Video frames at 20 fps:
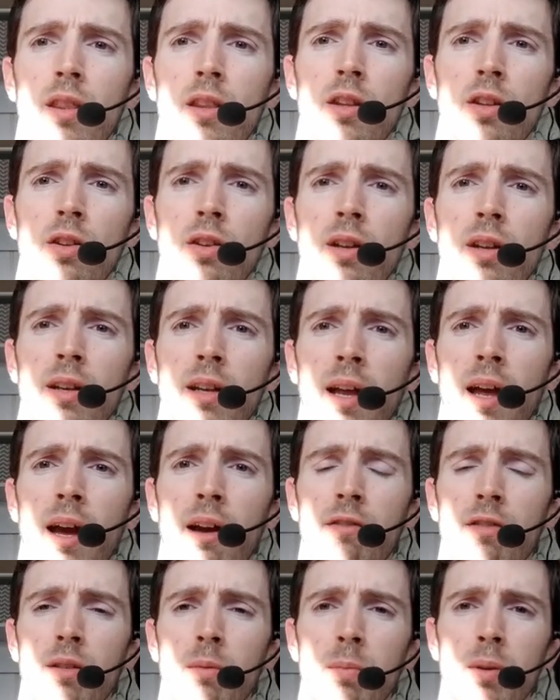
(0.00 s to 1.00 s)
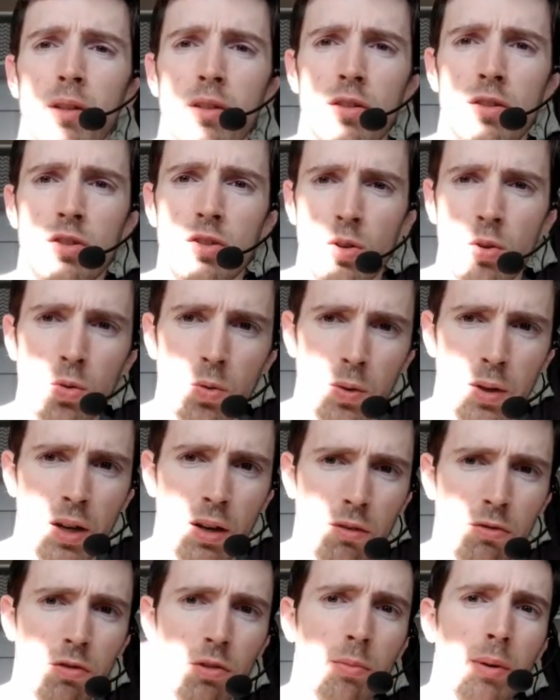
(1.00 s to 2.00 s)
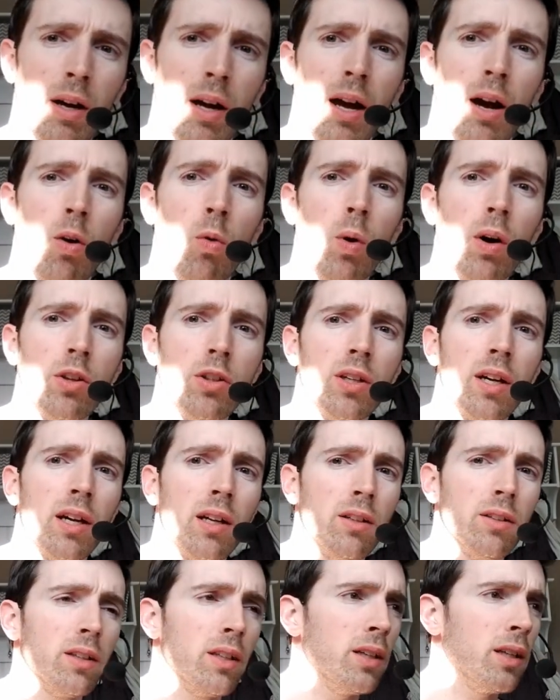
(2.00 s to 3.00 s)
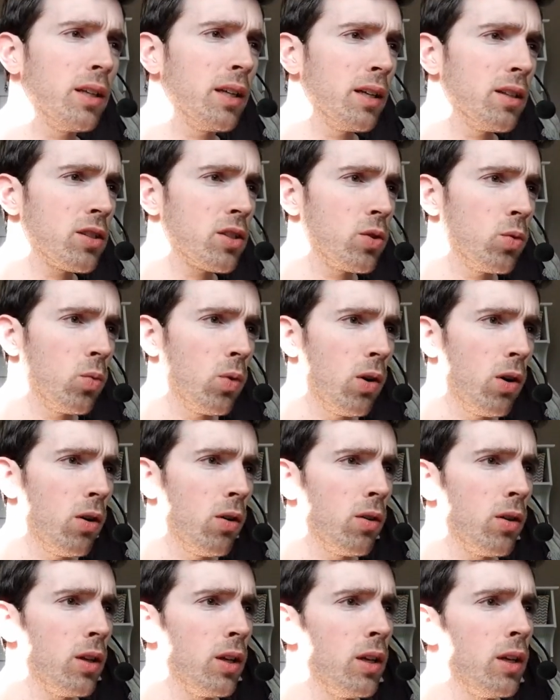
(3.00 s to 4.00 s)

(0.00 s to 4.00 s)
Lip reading: you didn't have to be so careful about how well you held it against the wall.